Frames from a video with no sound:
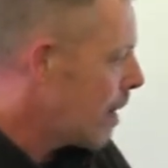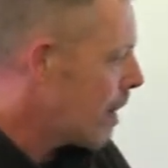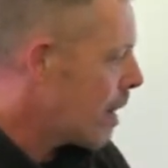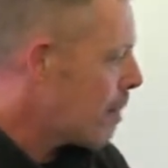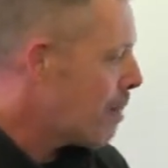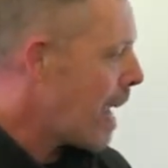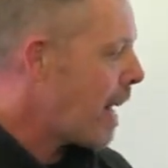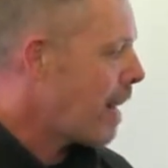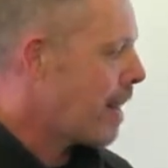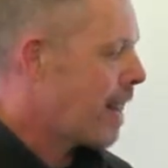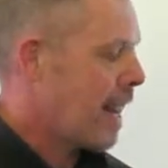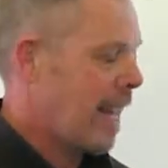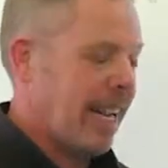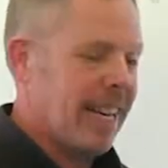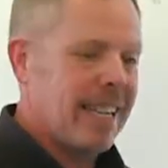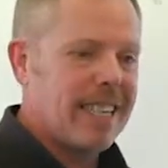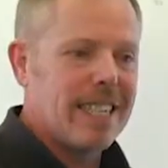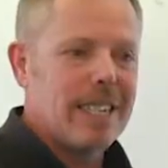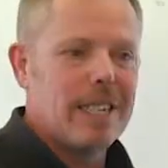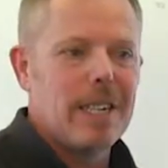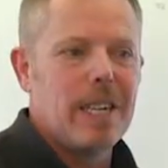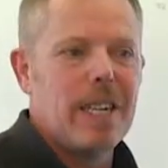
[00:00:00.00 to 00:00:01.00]
The main
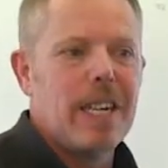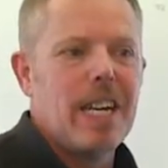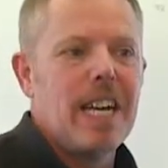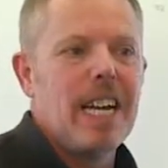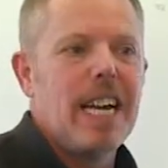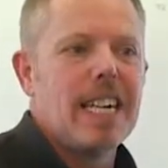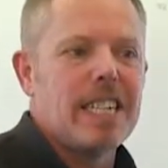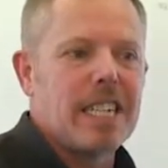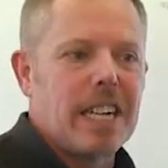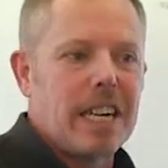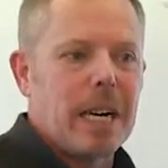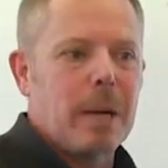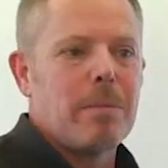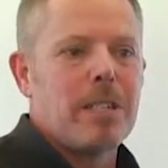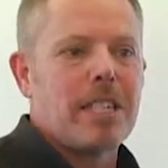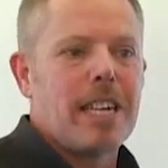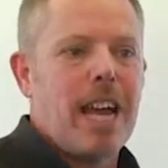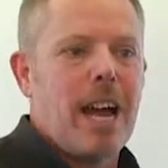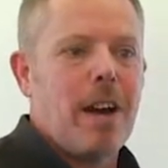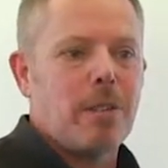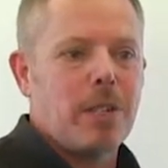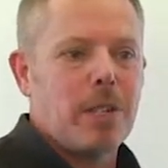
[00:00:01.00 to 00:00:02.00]
thing is it
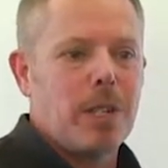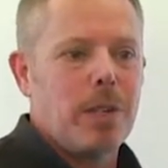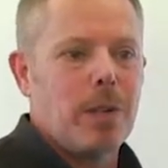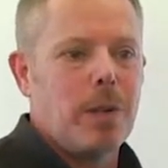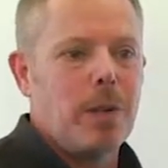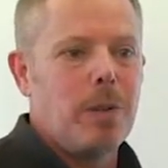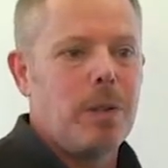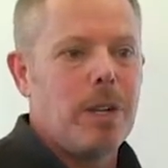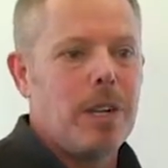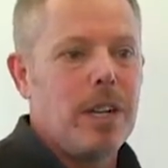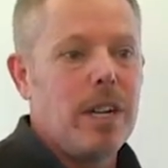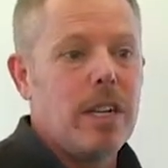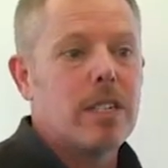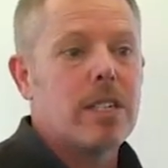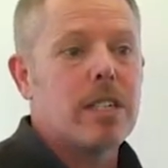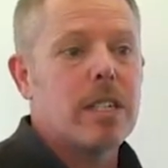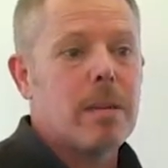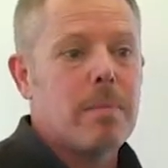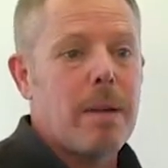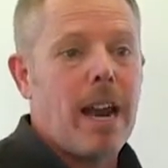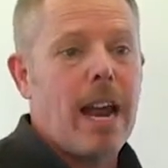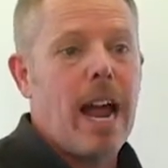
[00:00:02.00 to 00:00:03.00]
comes down to
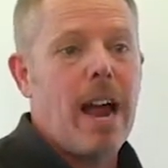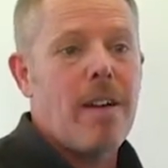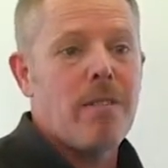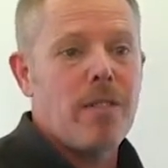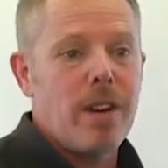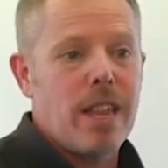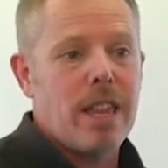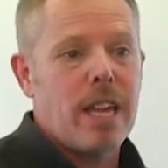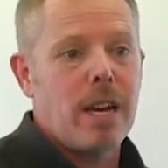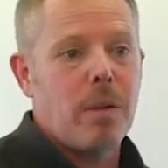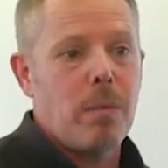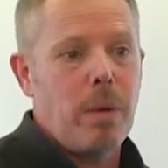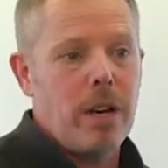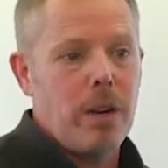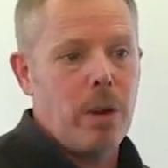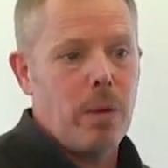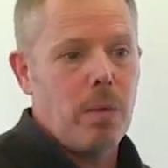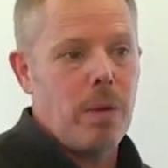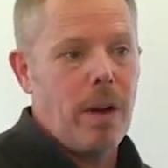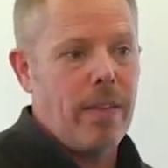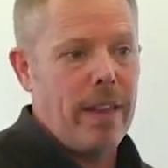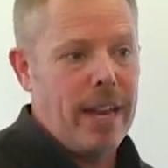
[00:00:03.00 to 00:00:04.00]
just about everything we
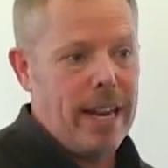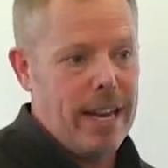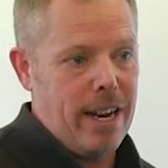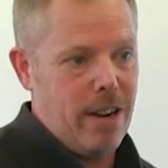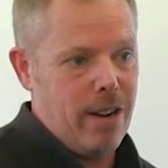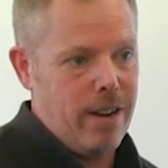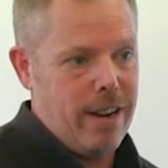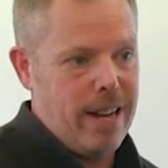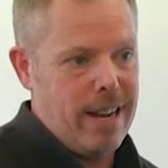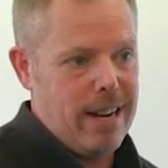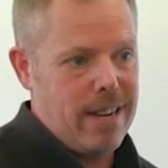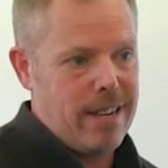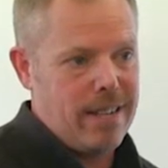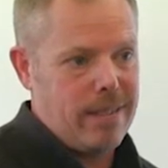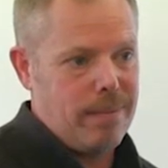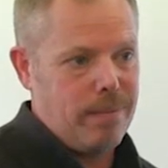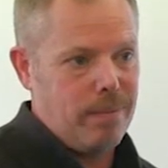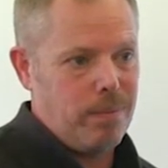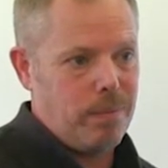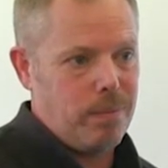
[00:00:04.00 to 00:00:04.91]
do on the internet.